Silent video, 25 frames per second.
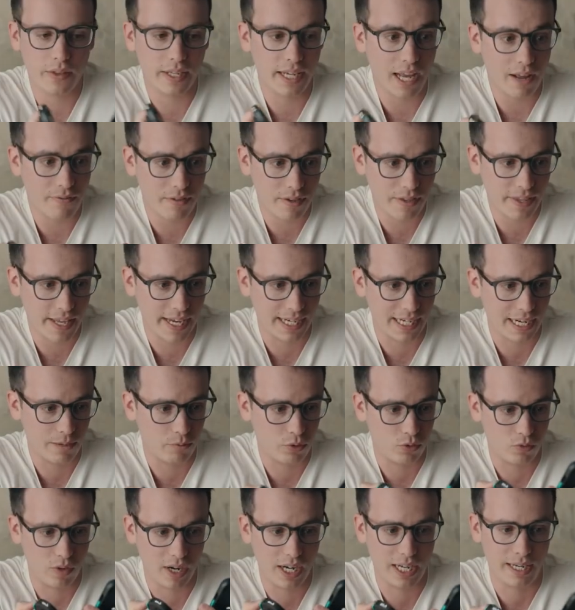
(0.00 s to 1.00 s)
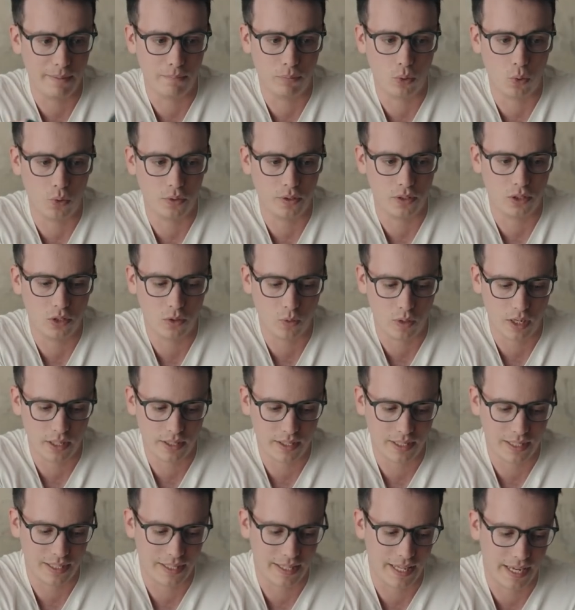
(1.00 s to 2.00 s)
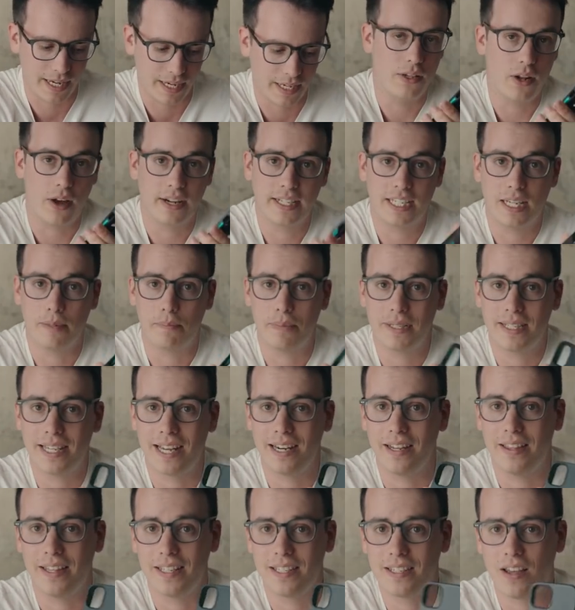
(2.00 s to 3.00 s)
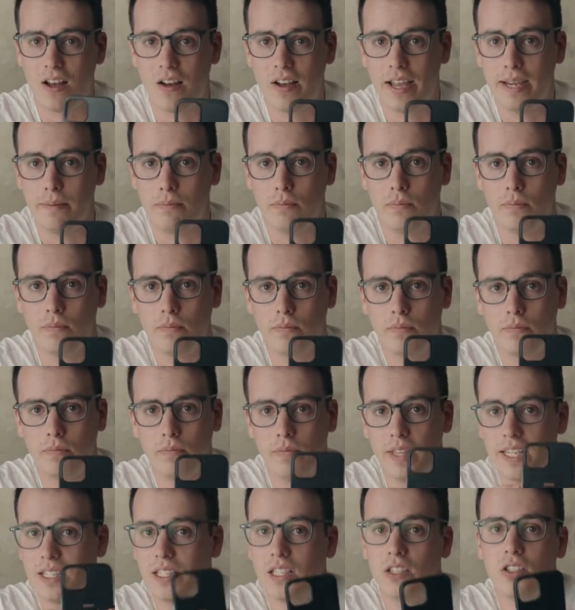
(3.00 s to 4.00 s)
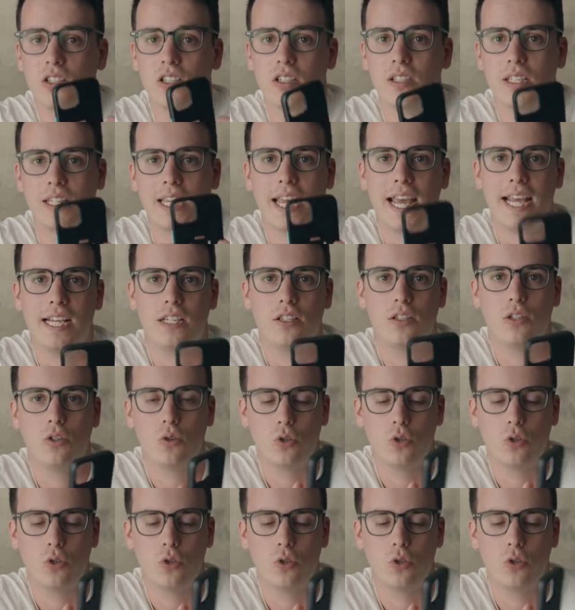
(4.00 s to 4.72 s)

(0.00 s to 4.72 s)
The other thing that was really important to us is that 90% of the time this is just a case.